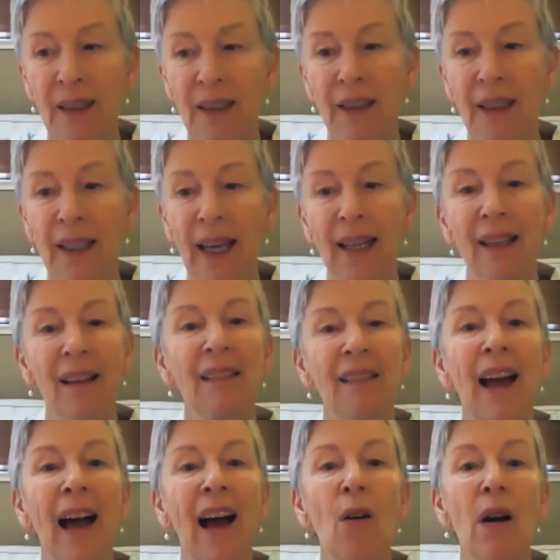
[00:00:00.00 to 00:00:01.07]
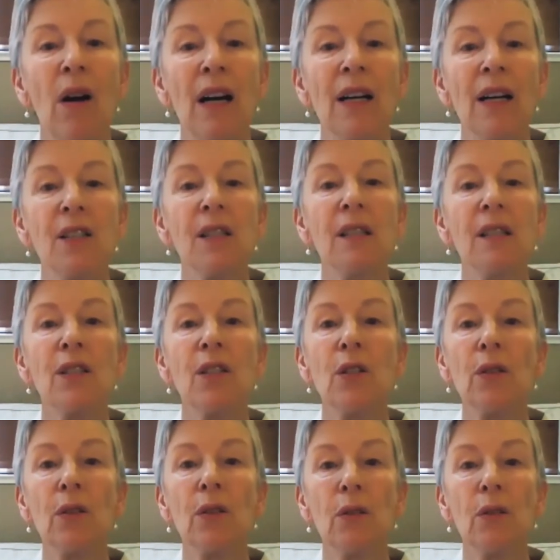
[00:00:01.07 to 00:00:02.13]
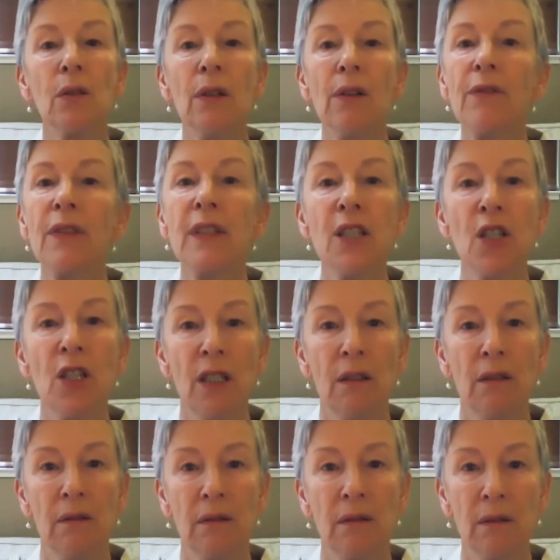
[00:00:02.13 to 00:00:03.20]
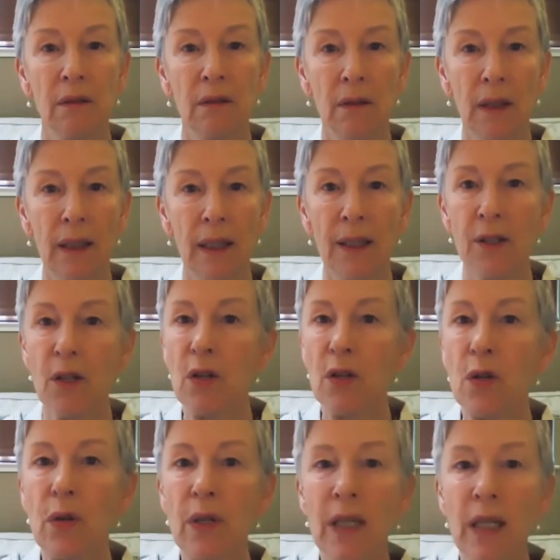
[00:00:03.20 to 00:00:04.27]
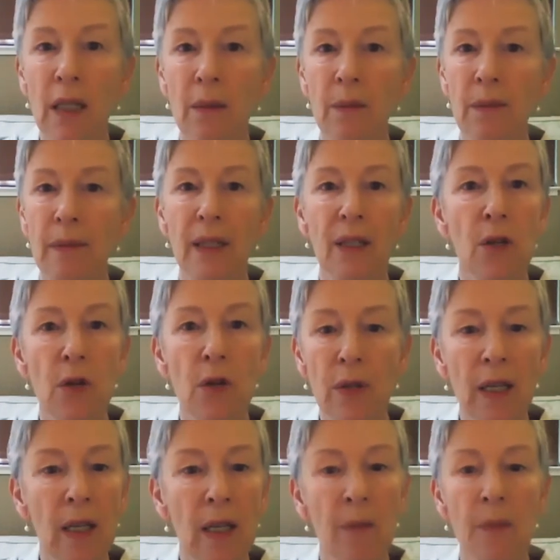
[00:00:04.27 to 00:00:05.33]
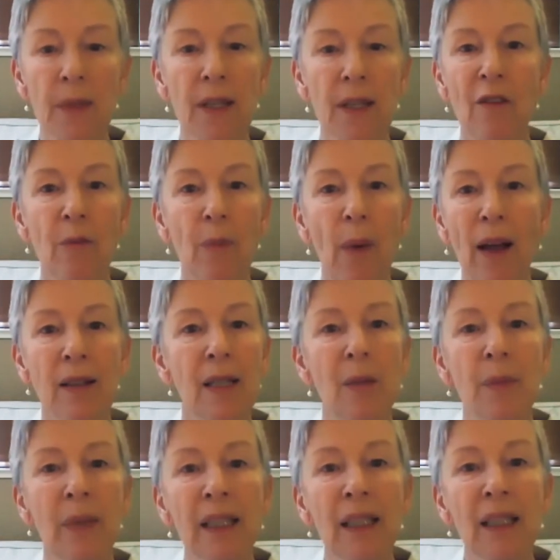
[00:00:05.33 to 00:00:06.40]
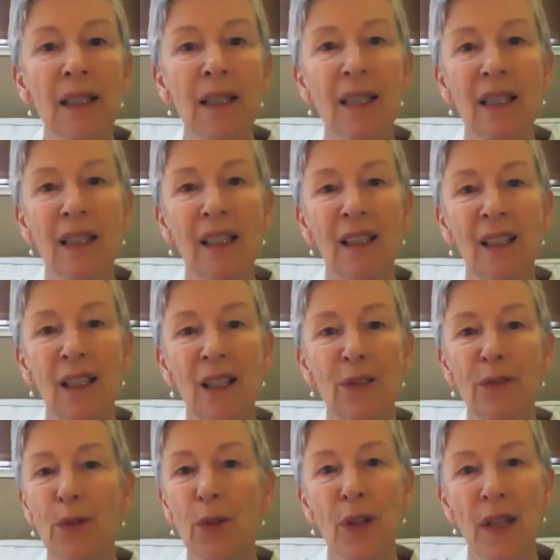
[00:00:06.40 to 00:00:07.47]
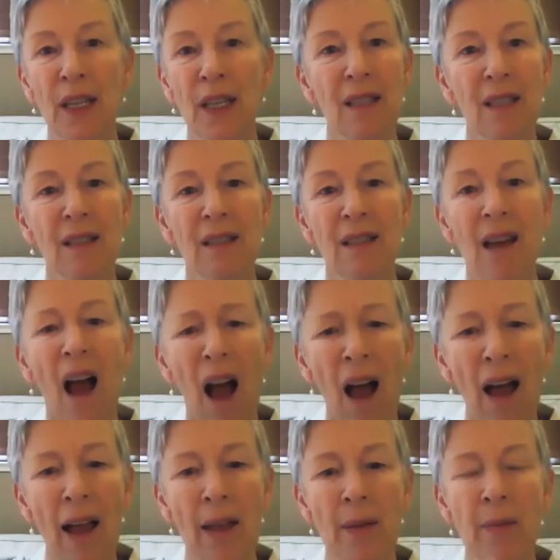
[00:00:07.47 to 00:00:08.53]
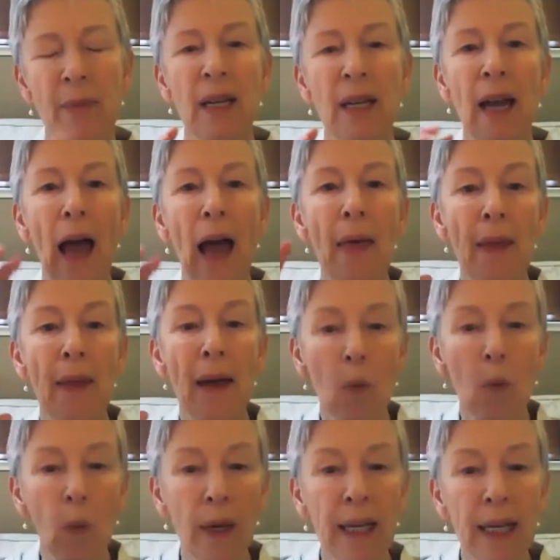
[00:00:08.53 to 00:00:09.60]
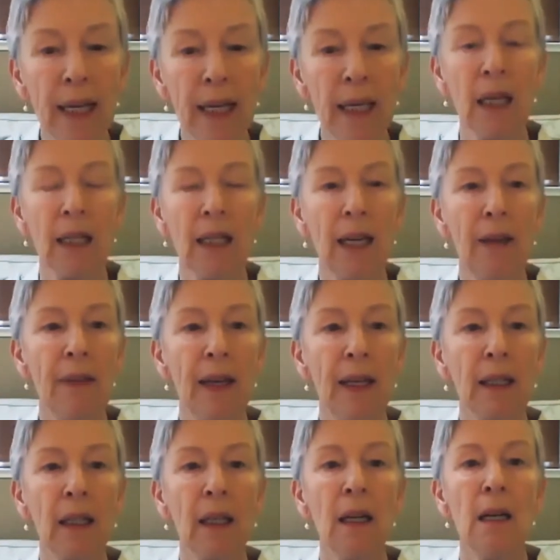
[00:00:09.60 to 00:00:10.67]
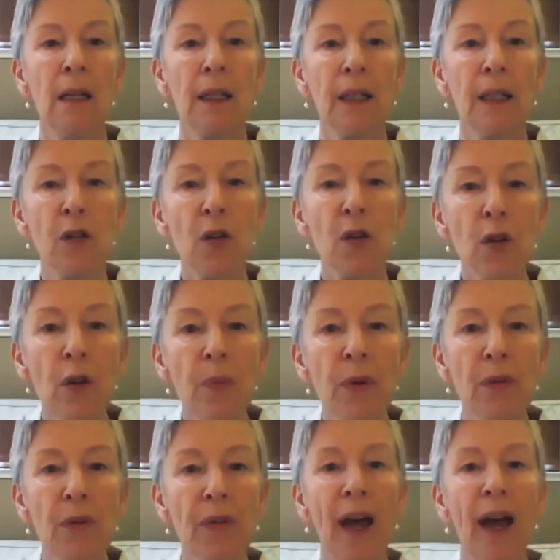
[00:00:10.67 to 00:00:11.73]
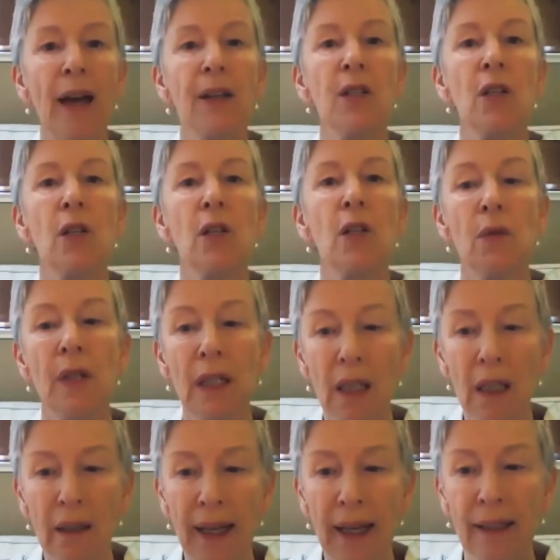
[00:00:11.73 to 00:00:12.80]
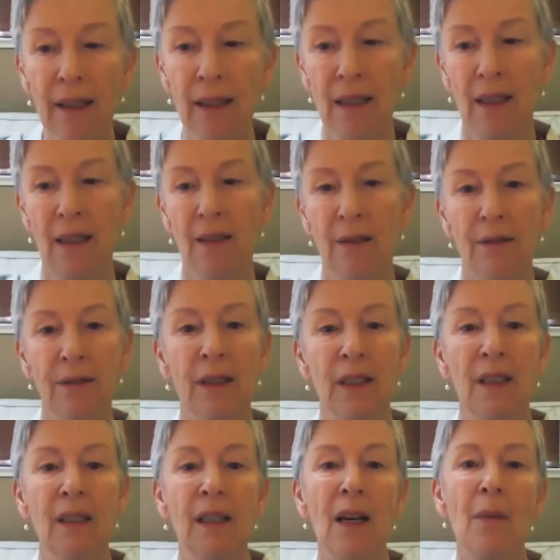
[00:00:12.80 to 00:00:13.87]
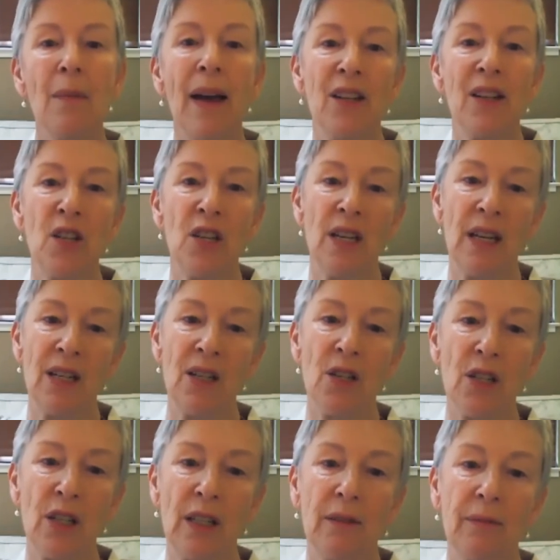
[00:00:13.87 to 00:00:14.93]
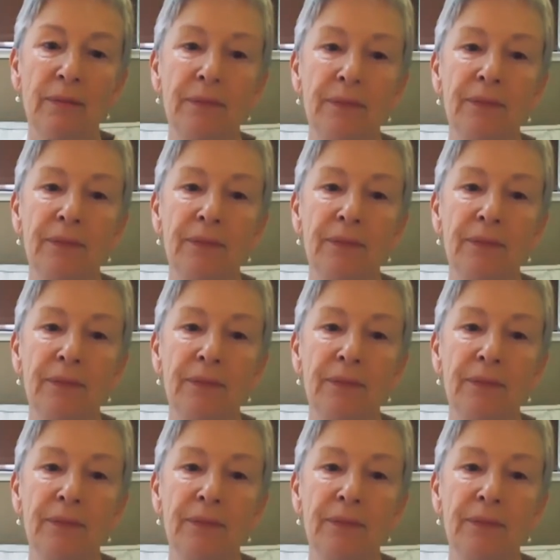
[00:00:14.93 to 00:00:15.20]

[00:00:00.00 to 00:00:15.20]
can allow us to vision and to dream dreams of possibility for this time, and that we can then contribute that to the collective imagination.